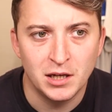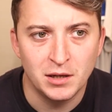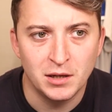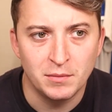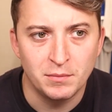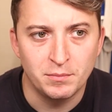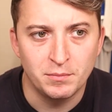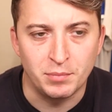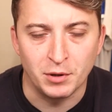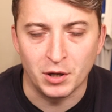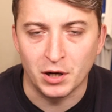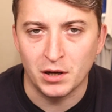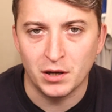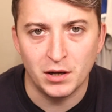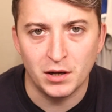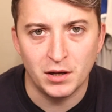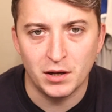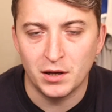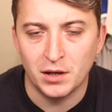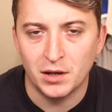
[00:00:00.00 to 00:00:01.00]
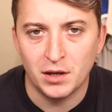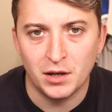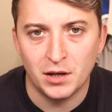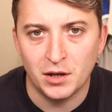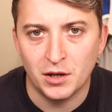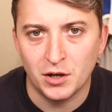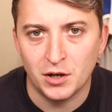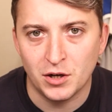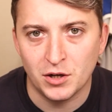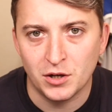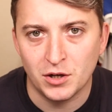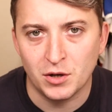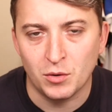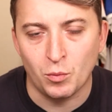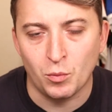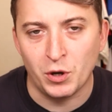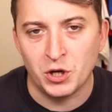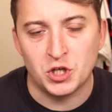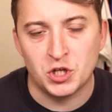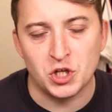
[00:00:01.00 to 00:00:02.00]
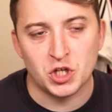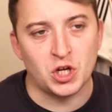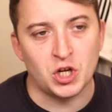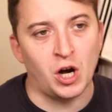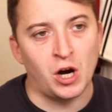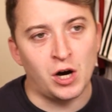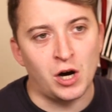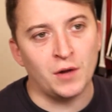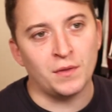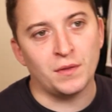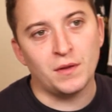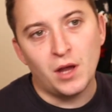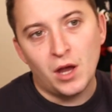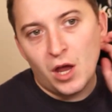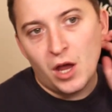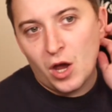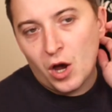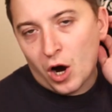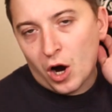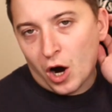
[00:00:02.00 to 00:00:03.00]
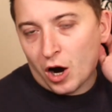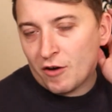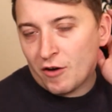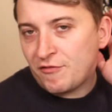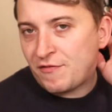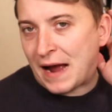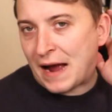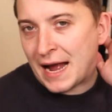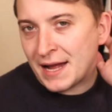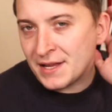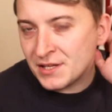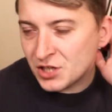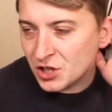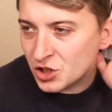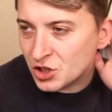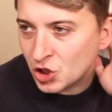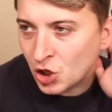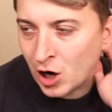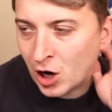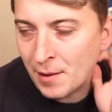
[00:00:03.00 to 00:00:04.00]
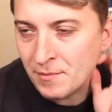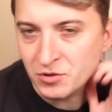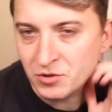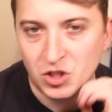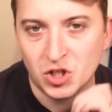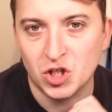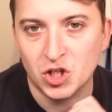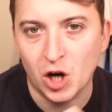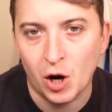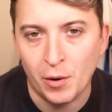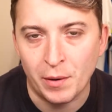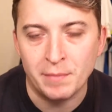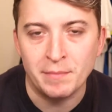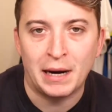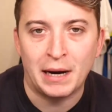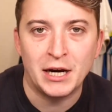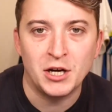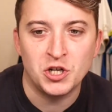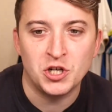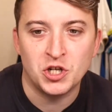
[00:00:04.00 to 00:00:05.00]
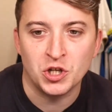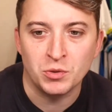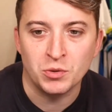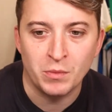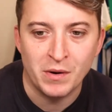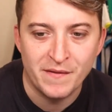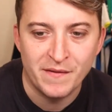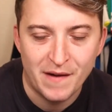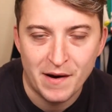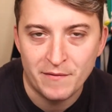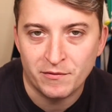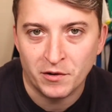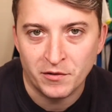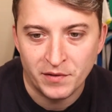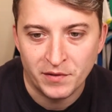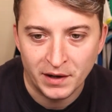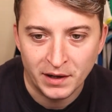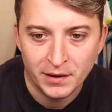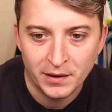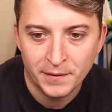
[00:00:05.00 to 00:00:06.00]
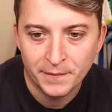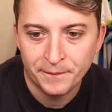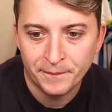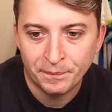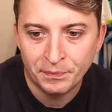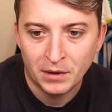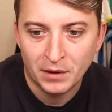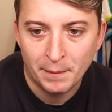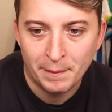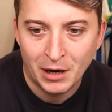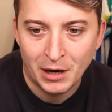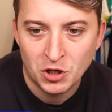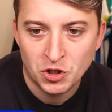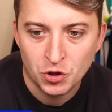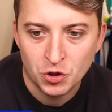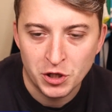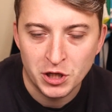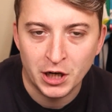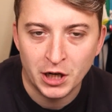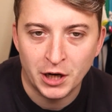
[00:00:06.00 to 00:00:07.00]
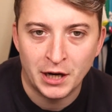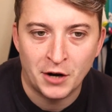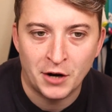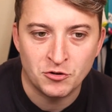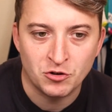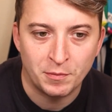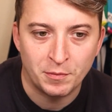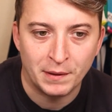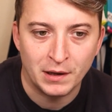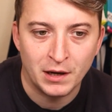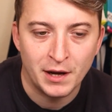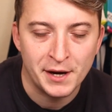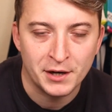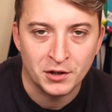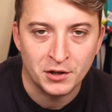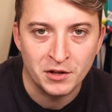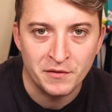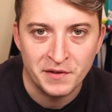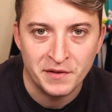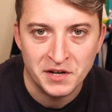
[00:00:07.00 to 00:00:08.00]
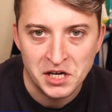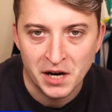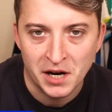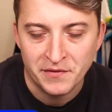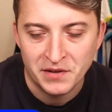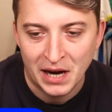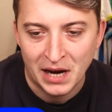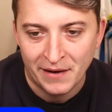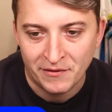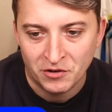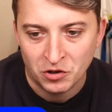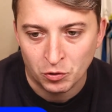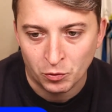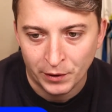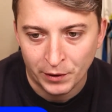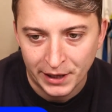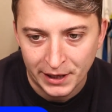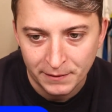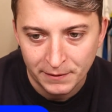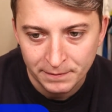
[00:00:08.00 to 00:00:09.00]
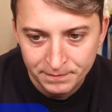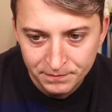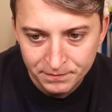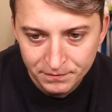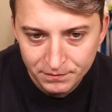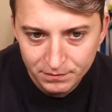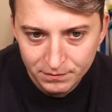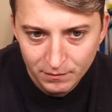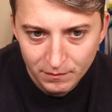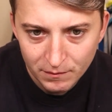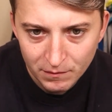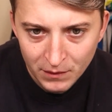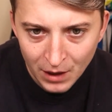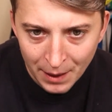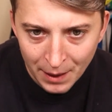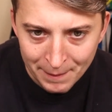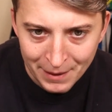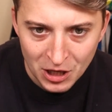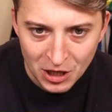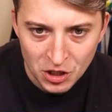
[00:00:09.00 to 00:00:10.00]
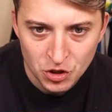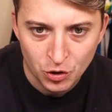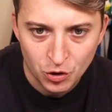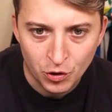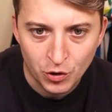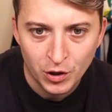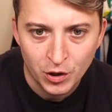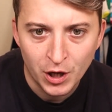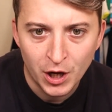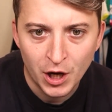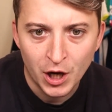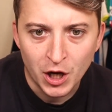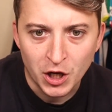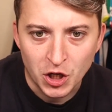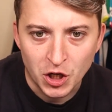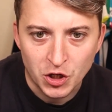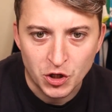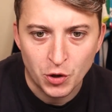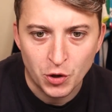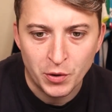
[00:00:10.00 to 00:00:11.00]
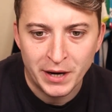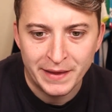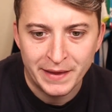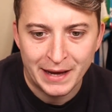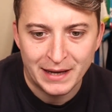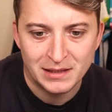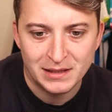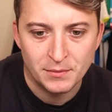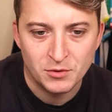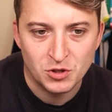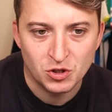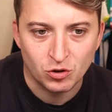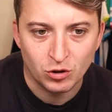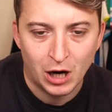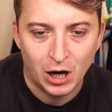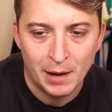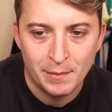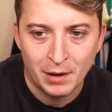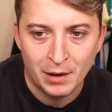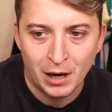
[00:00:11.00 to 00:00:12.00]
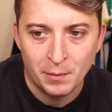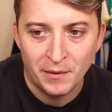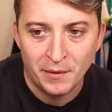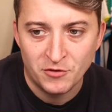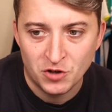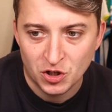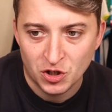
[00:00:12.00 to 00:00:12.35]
But we just can't. Our fans at times are so impatient with everything. Make sure you go down and drop a like on the video if you haven't already. And make sure you do hit that subscribe button. We've just